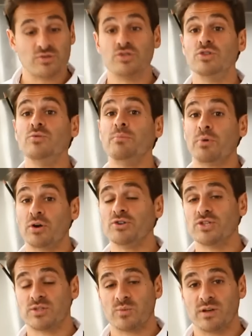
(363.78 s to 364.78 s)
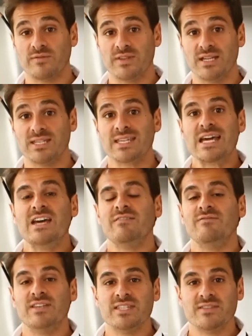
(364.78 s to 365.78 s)
you do purchase one of these,
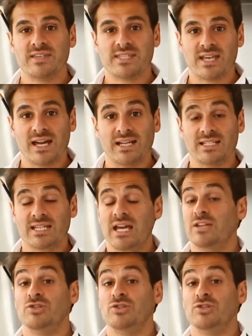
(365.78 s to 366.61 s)
visit the site,